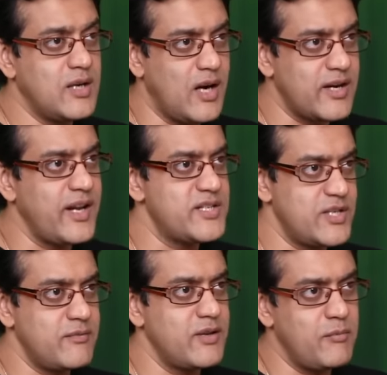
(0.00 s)

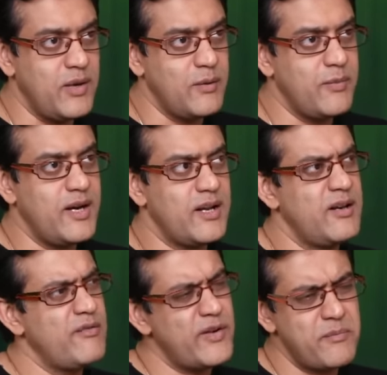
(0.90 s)
carnage in Malabar
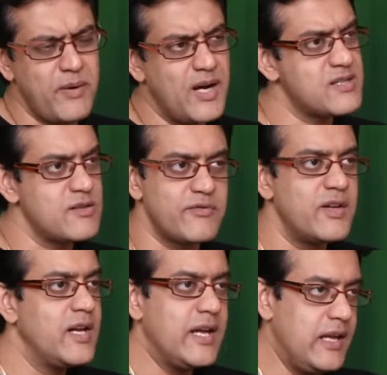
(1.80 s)
and different parts of
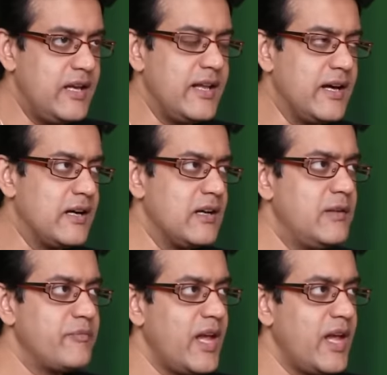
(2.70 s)
India.